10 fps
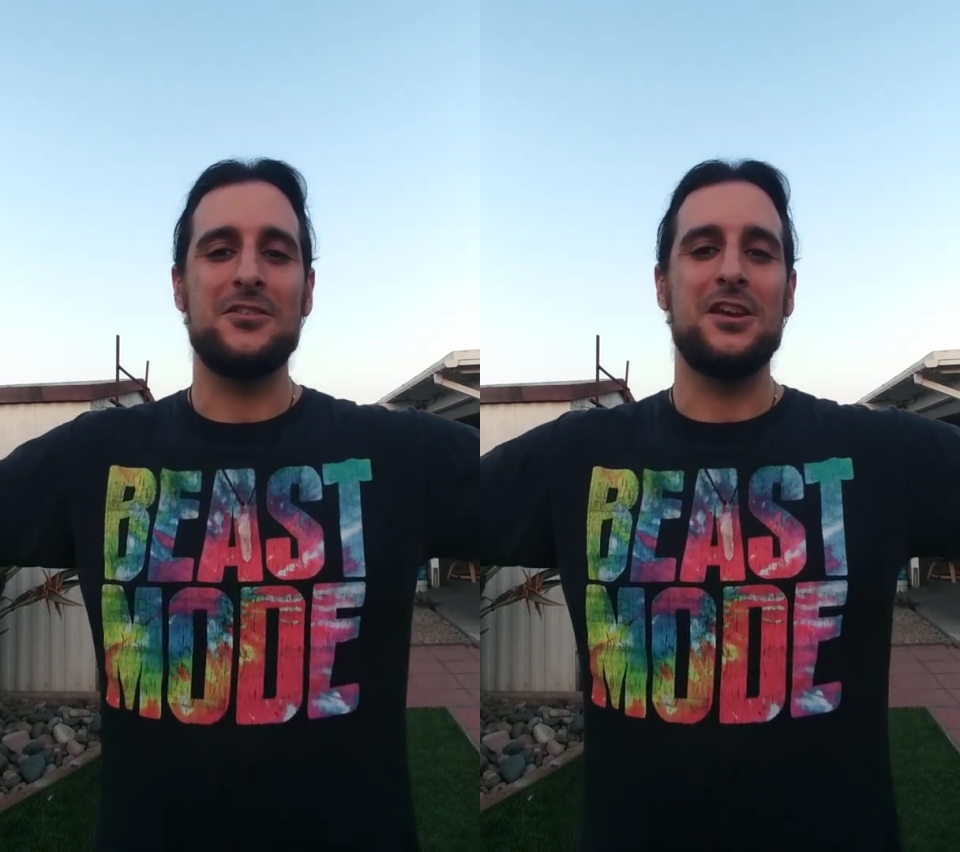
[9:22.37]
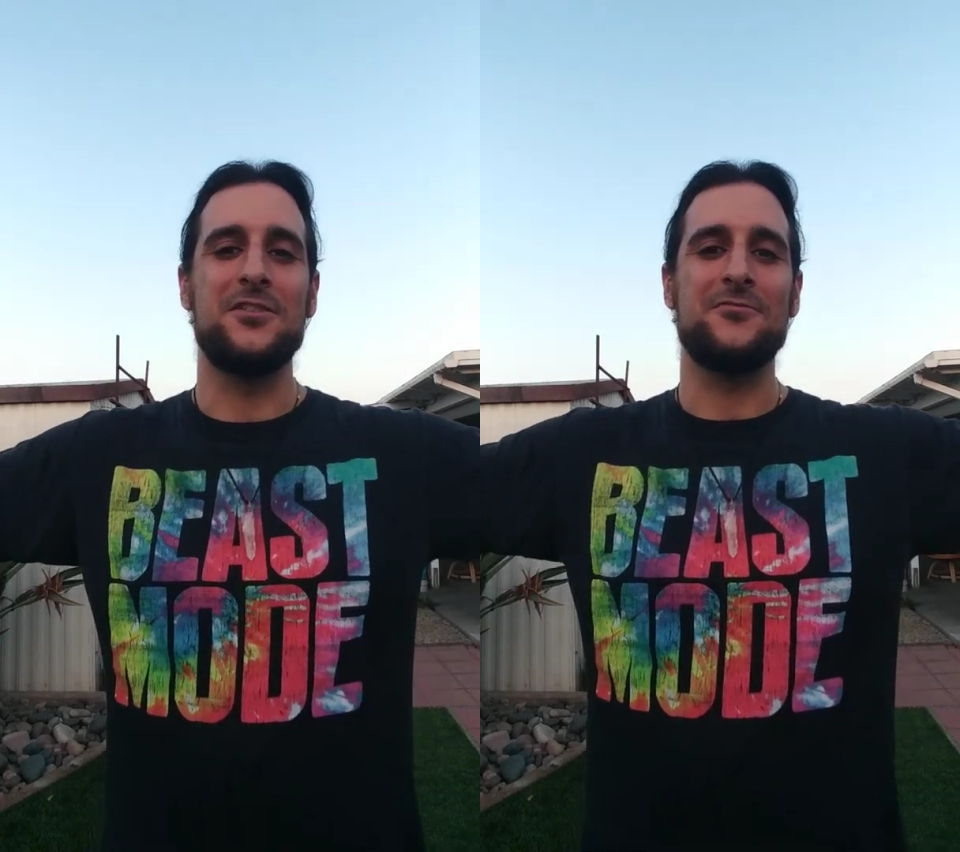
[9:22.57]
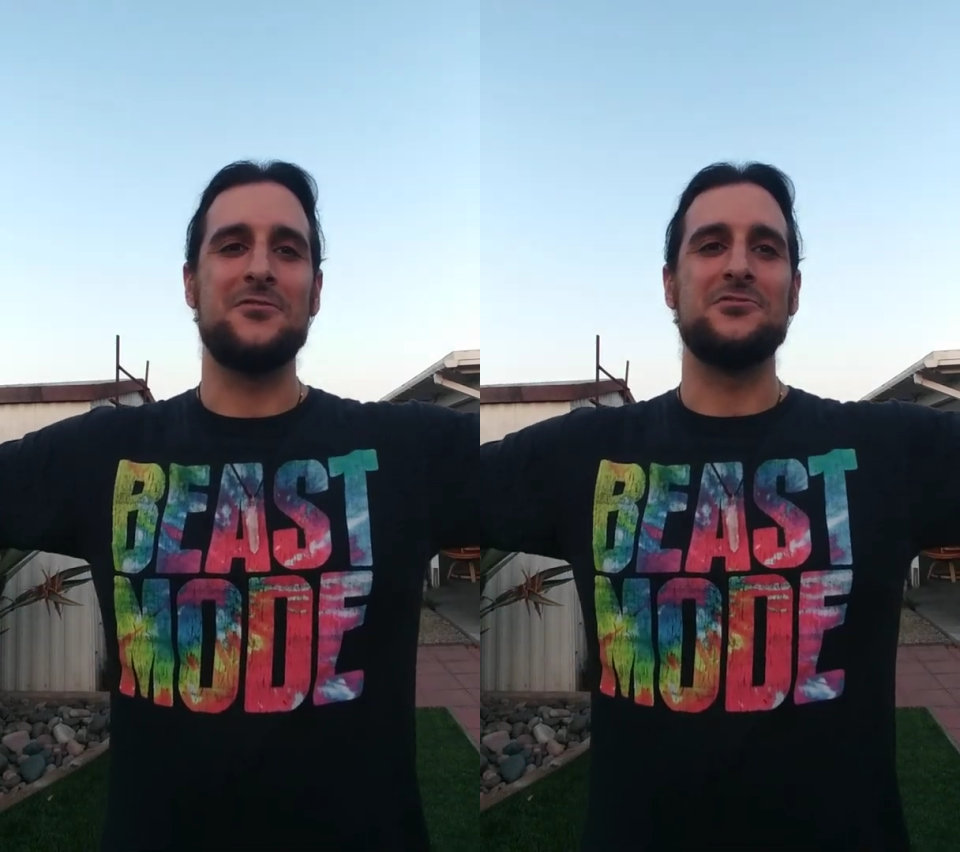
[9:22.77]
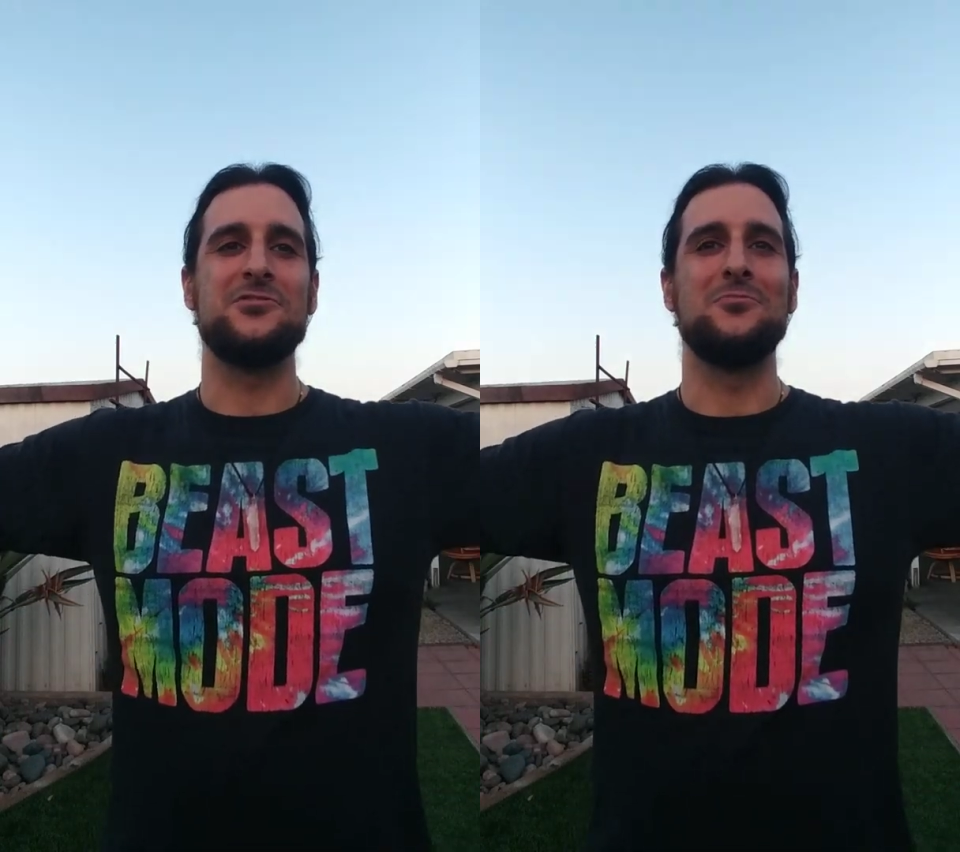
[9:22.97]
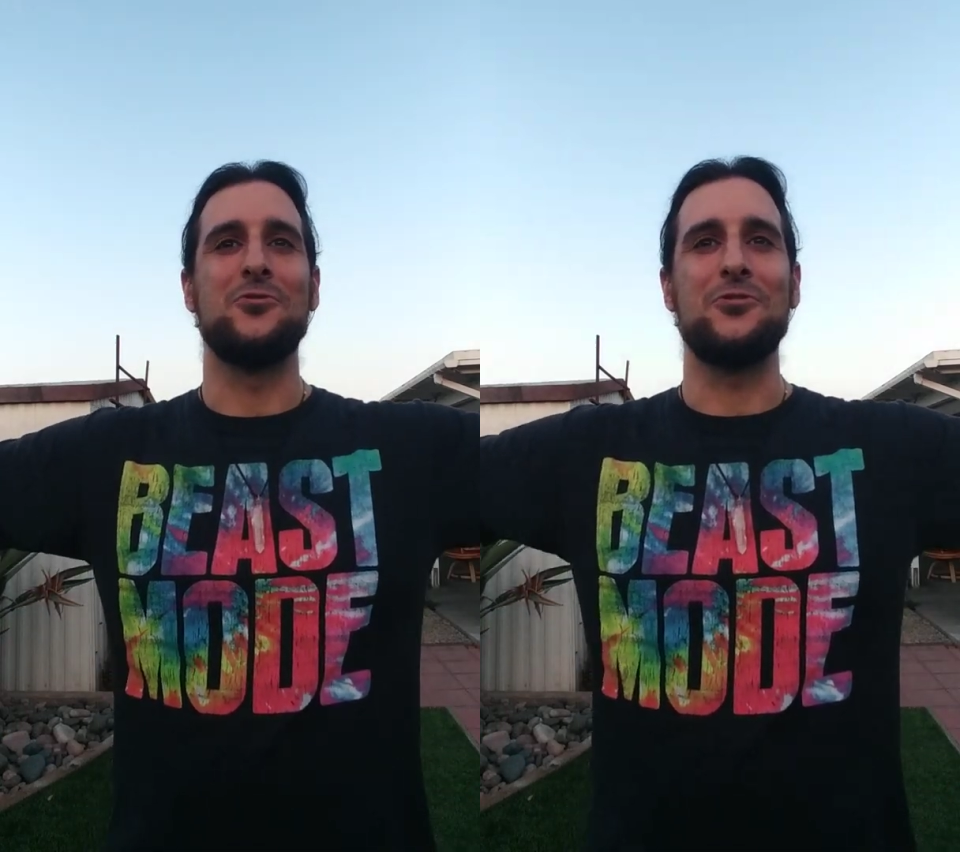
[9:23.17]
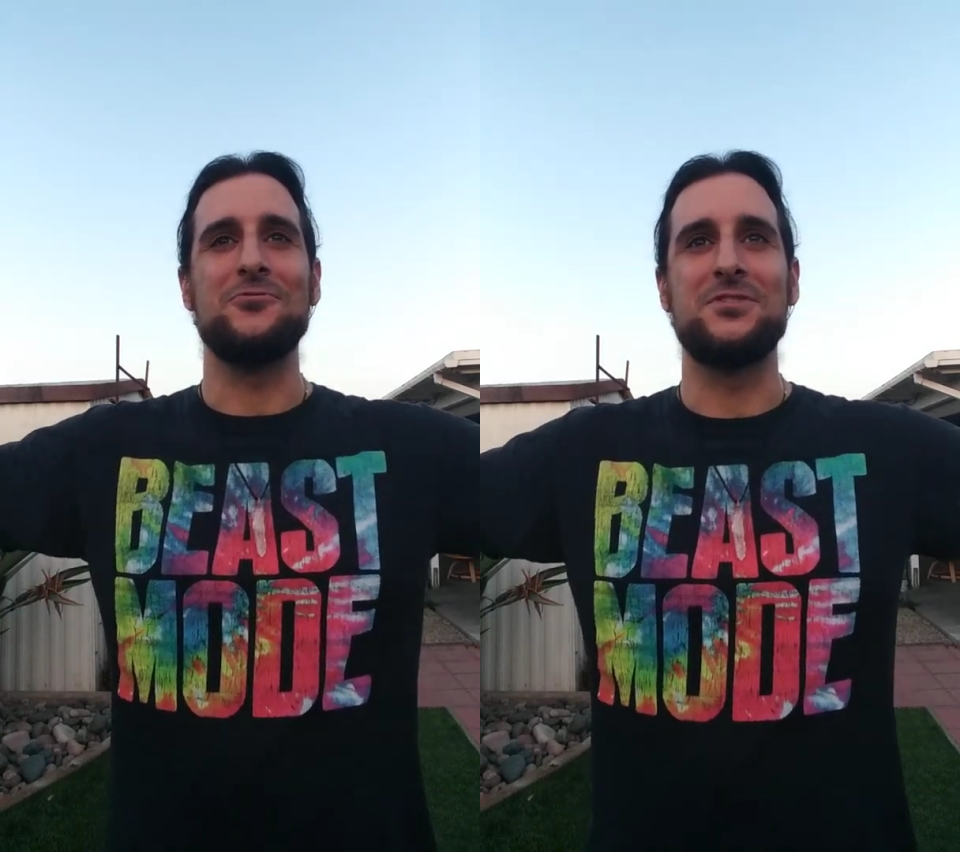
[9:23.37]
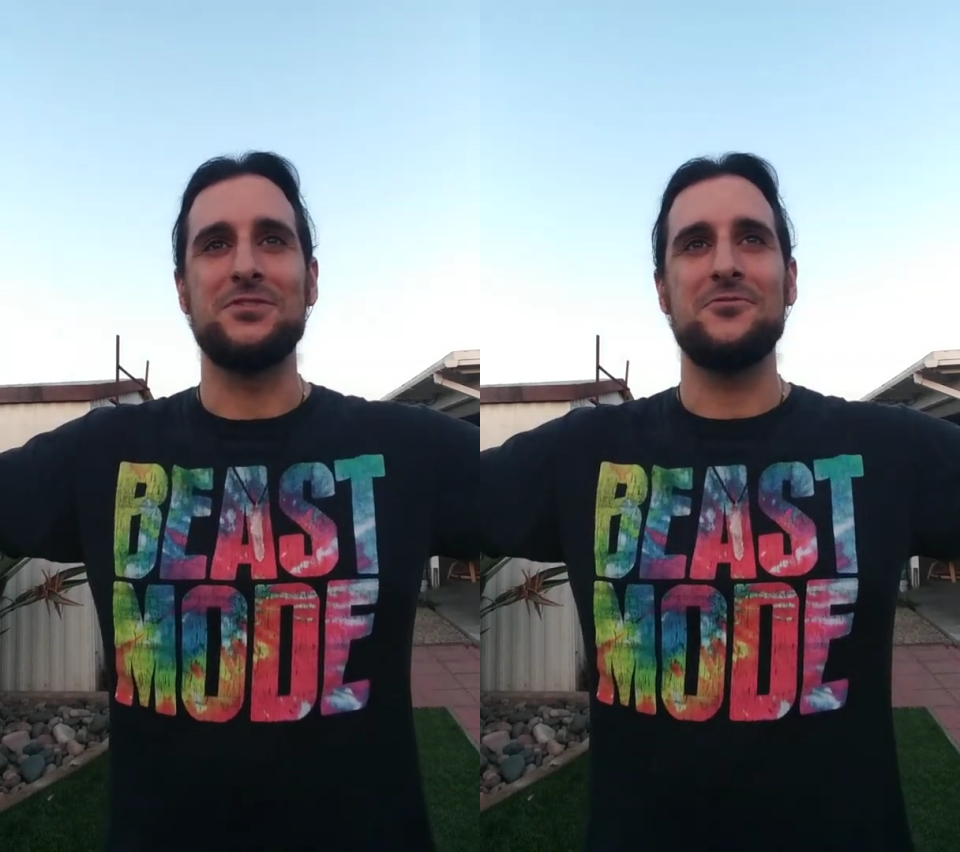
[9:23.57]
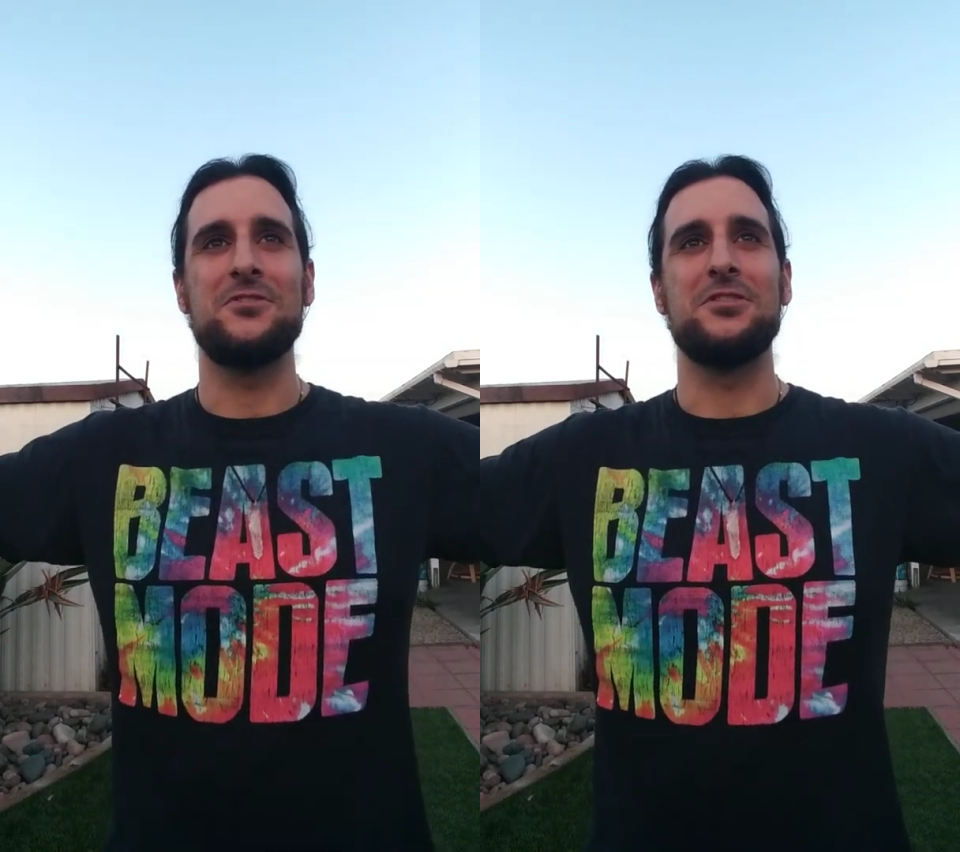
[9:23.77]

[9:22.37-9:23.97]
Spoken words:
and if I was immortal too,